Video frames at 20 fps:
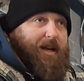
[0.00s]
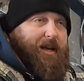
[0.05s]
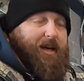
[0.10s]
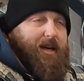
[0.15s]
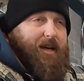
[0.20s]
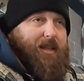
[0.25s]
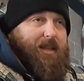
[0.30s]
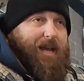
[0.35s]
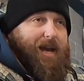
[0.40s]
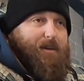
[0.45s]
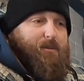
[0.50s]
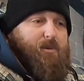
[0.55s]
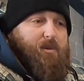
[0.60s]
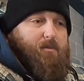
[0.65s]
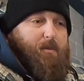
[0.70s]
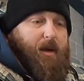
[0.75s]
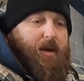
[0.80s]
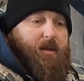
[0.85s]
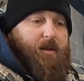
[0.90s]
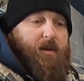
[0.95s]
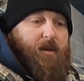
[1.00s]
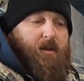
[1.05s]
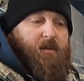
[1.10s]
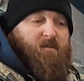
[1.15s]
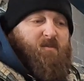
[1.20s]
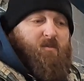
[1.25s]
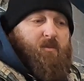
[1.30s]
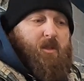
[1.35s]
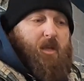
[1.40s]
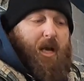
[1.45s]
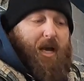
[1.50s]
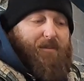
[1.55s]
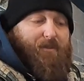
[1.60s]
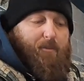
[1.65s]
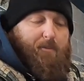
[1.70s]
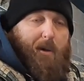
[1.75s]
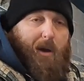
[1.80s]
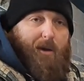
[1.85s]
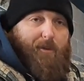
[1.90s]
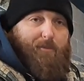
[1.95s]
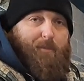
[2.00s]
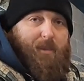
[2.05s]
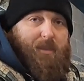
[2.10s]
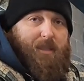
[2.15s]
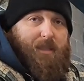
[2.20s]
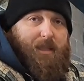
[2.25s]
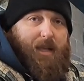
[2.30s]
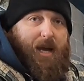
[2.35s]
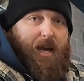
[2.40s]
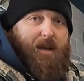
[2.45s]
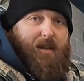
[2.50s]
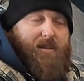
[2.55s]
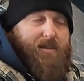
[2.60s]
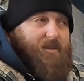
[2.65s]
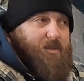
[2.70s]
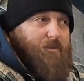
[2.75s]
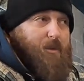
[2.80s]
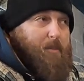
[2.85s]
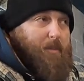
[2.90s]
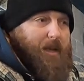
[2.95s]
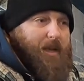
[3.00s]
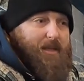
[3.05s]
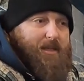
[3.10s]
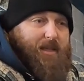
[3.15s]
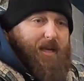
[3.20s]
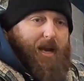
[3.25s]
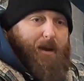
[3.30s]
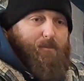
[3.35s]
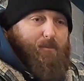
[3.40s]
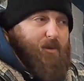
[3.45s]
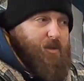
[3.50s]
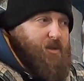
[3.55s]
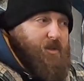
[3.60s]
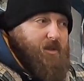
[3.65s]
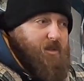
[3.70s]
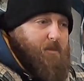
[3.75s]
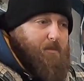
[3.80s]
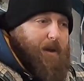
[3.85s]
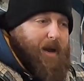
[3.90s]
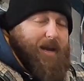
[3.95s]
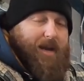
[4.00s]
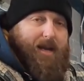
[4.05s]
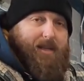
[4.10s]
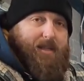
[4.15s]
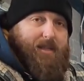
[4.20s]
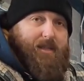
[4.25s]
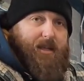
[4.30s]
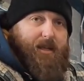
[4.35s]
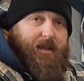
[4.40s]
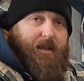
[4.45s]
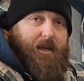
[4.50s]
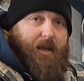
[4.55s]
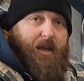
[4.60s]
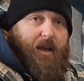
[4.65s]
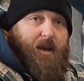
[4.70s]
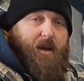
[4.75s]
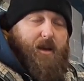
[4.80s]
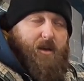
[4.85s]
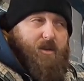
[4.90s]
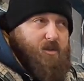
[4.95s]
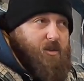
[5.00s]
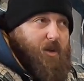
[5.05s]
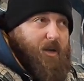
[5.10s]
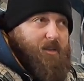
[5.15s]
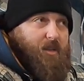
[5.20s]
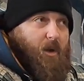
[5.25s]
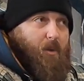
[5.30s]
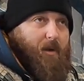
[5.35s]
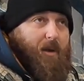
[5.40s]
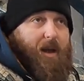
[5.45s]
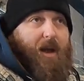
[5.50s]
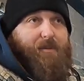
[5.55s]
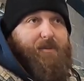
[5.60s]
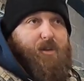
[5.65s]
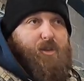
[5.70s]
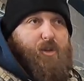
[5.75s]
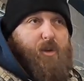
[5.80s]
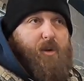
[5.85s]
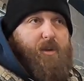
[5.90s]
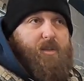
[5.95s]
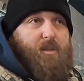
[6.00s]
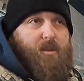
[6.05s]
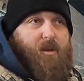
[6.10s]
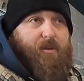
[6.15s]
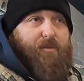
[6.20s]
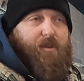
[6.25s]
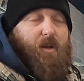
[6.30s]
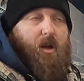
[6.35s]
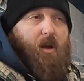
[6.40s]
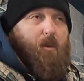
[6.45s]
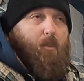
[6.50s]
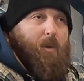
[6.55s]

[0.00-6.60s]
it allows me to have a pot of money there to replace cameras and to buy editing gear, so I don't have a choice of,